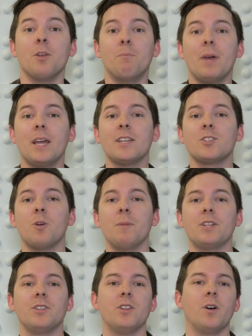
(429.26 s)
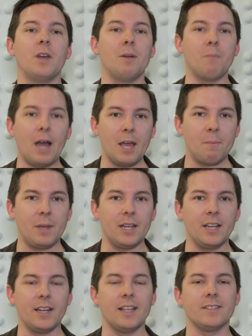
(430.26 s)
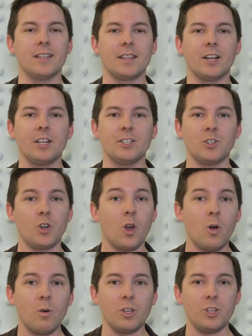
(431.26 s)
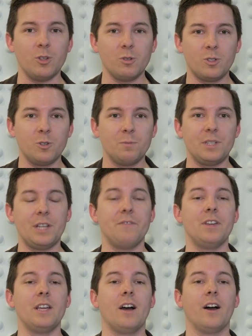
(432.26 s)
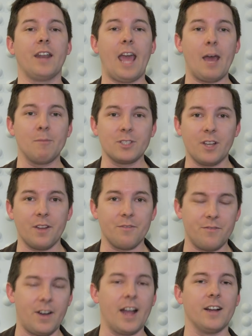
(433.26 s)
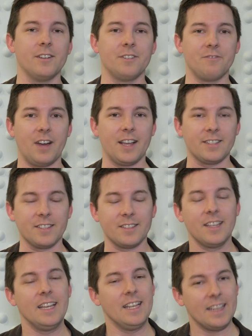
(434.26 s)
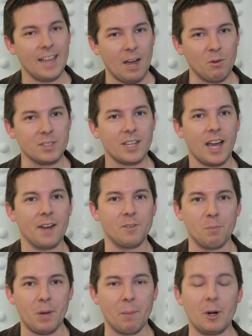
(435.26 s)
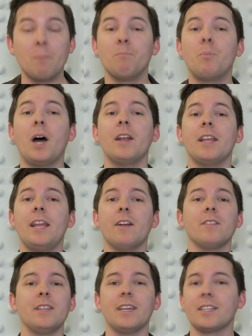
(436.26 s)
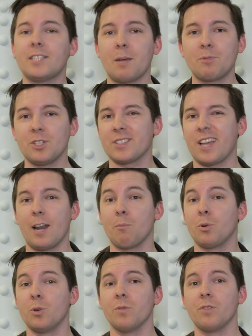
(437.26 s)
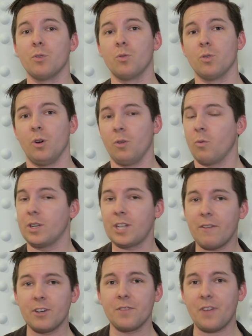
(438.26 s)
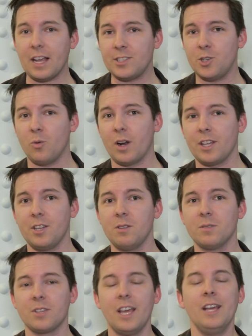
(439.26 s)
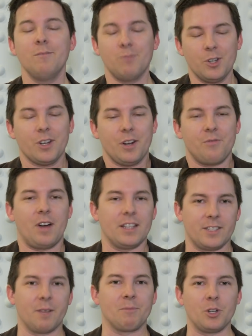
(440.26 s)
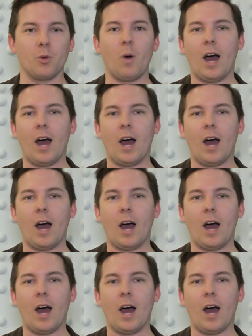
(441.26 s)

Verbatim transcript: The biggest omission, though, in my opinion, is that there is no YouTube TV on Amazon Fire devices. That one's kind of a bummer. But here, the exceptions kind of prove the rule. Whichever device you want to use, you're going to find something to